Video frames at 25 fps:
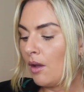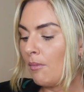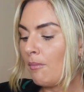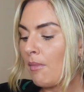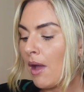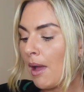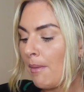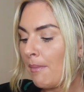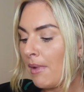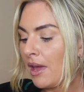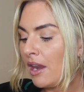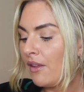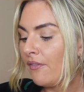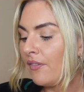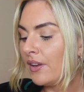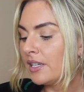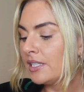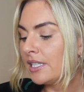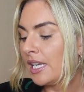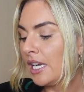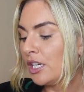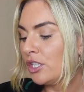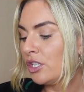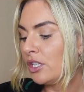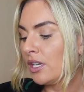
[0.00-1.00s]
My
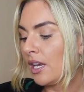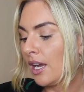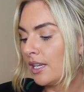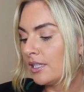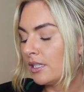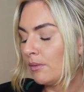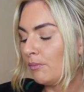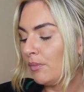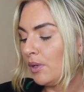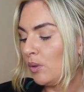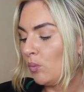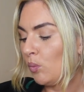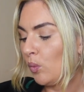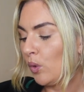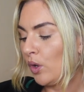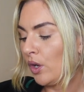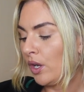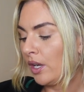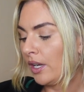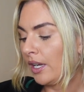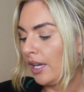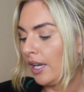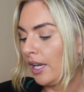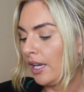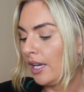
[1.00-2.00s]
manifestation hasn't been
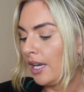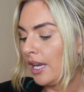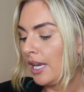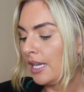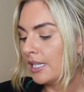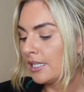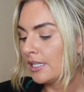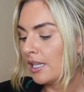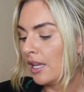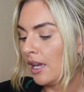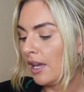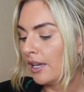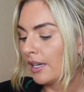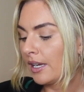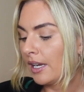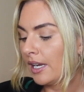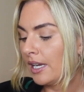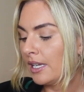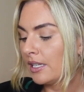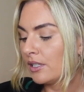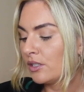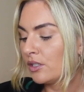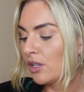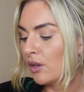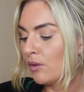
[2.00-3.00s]
working. It's like
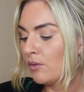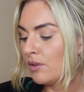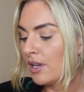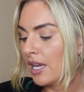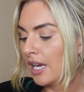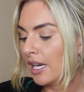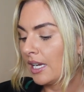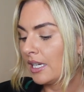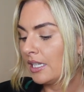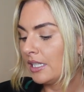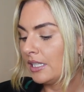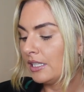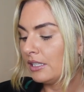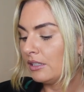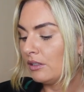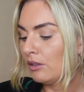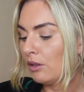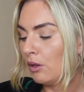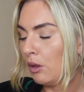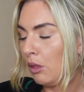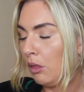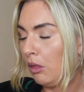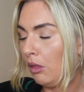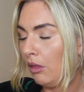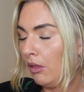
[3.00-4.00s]
it's so
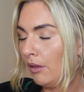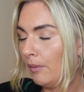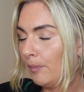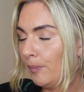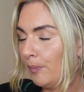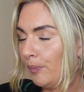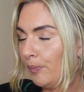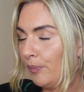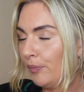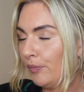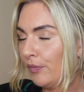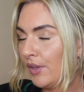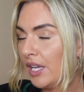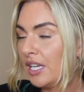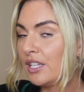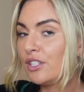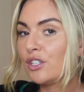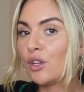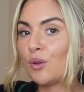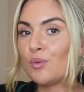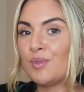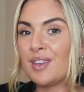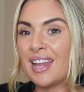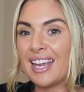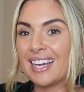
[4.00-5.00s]
negatively
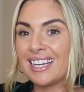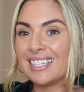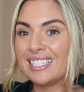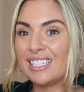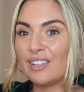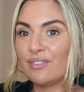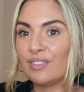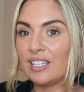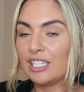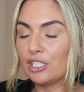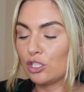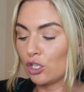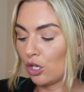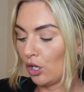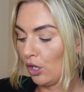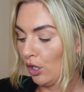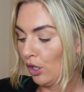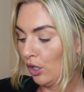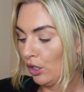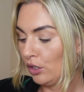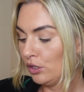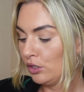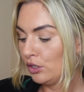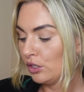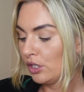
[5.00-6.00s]

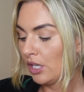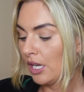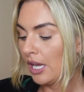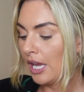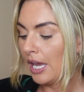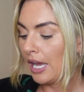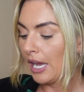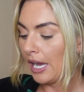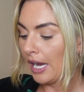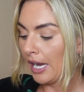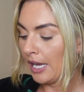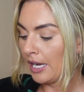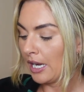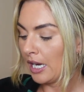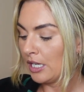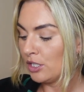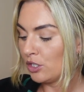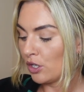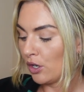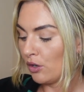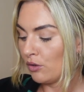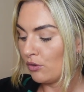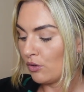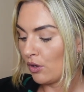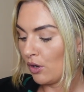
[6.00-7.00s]
charged and I
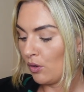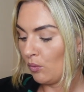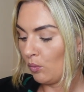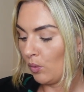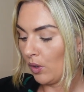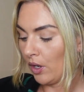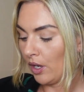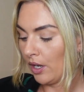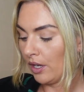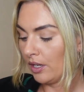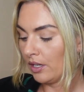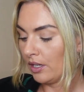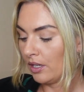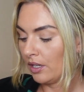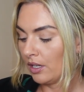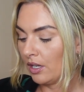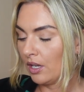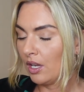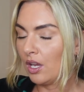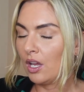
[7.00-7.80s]
don't know why.